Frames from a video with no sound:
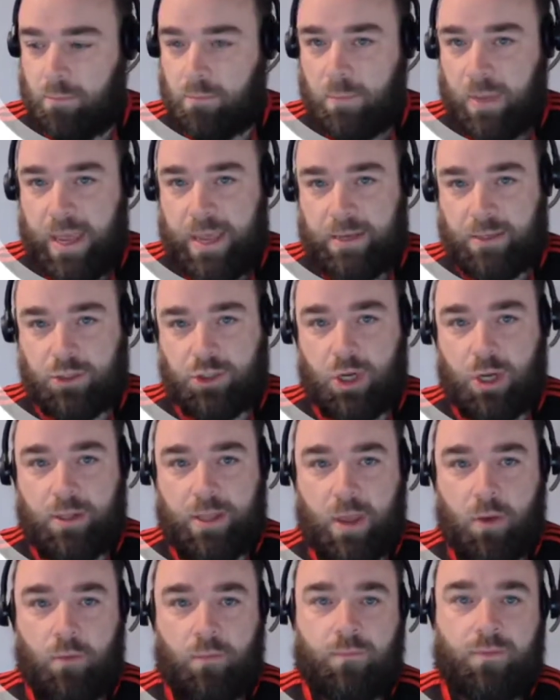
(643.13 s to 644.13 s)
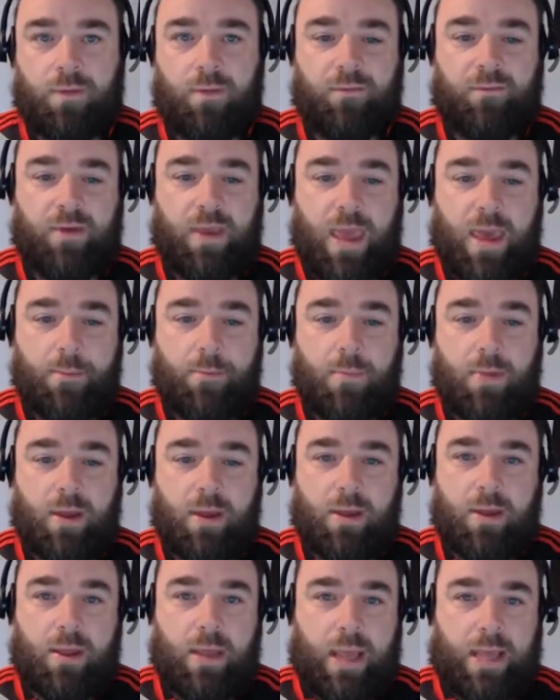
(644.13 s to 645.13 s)
hitting shut down from the VM
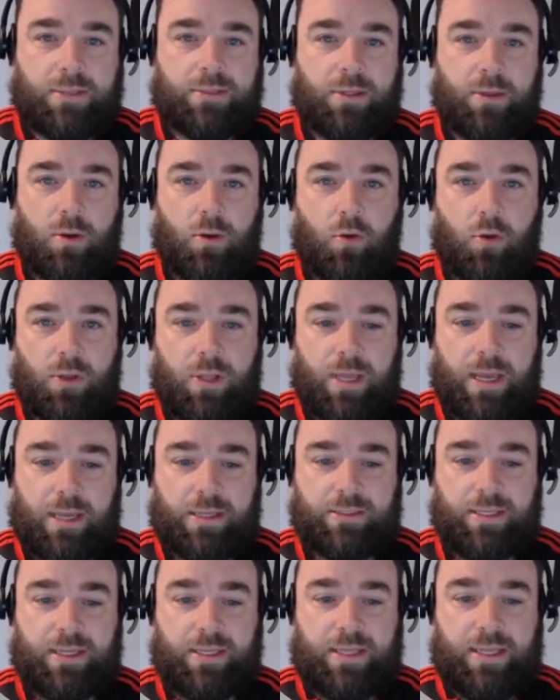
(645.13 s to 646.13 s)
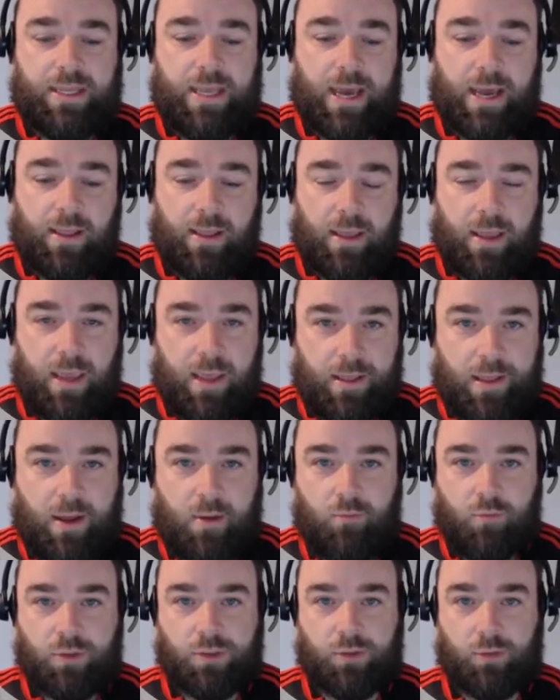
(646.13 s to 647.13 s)
isn't going to actually deallocate
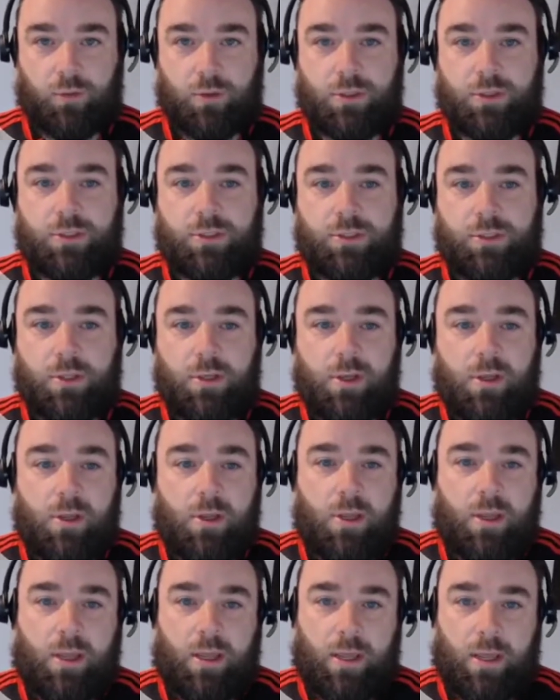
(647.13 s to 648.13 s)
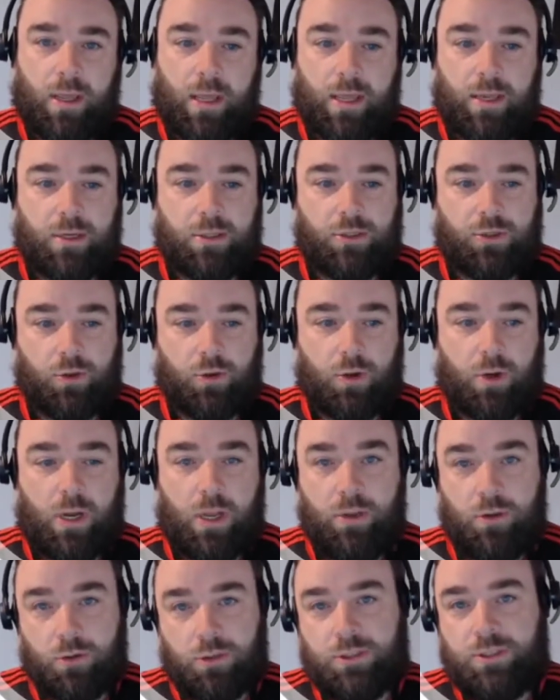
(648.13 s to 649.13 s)
that resource in Azure,
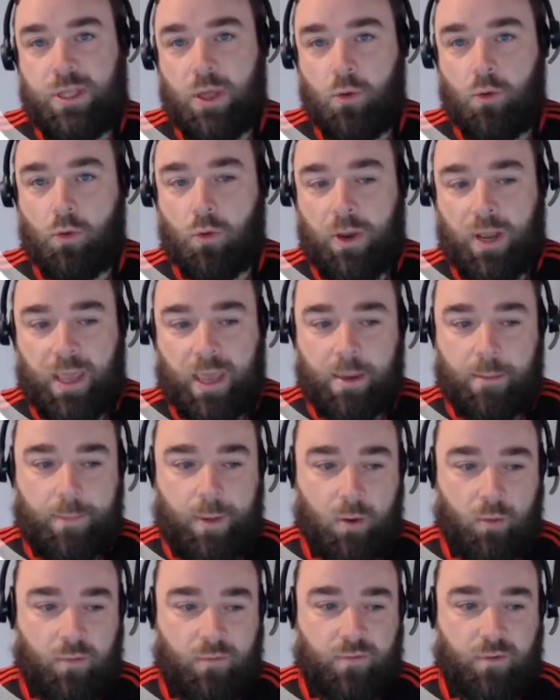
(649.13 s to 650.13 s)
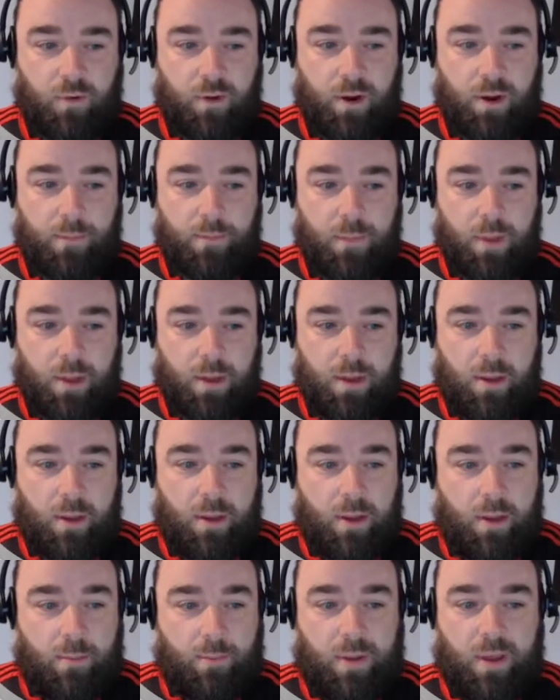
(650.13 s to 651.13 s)
and you're still going to get billed for it.
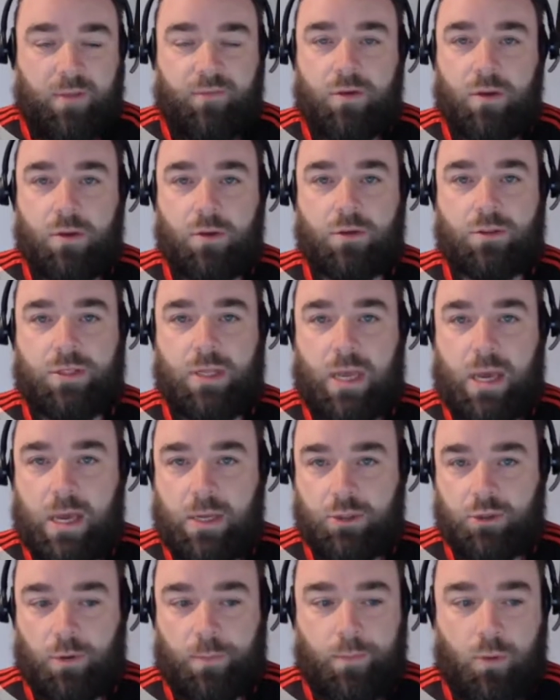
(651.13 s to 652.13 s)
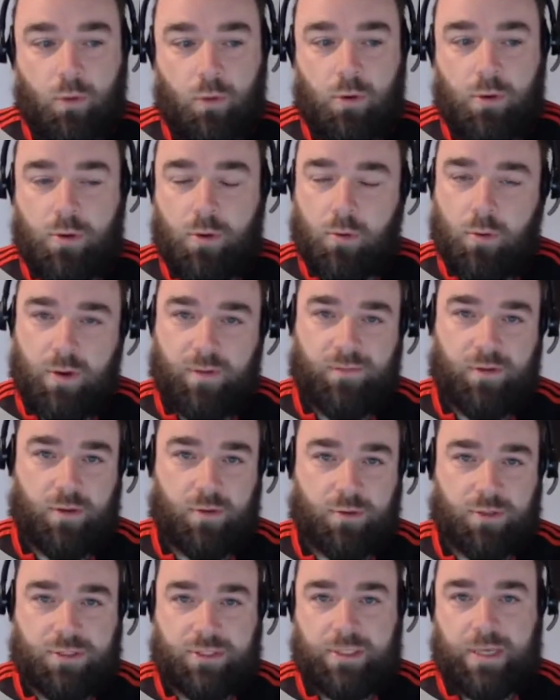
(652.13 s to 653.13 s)
But if you use the Azure portal, if you
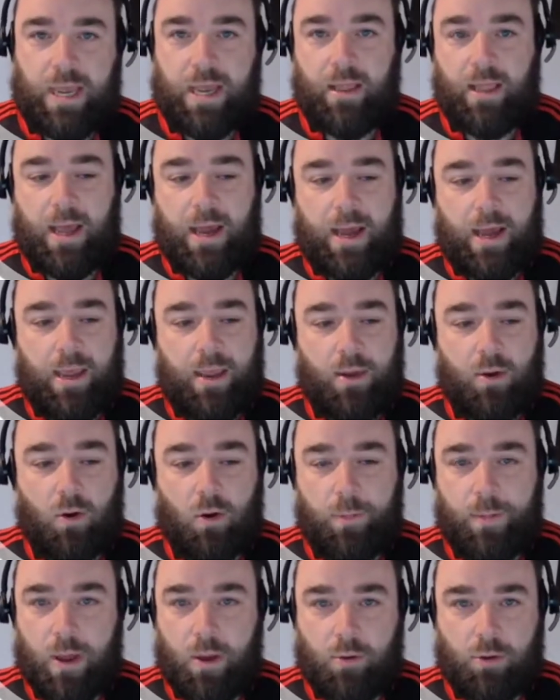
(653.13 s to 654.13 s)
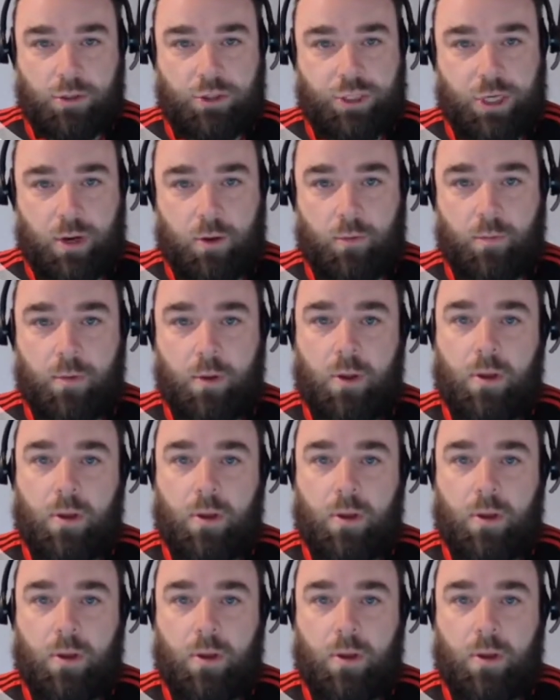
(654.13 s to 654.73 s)
use CLI or PowerShell,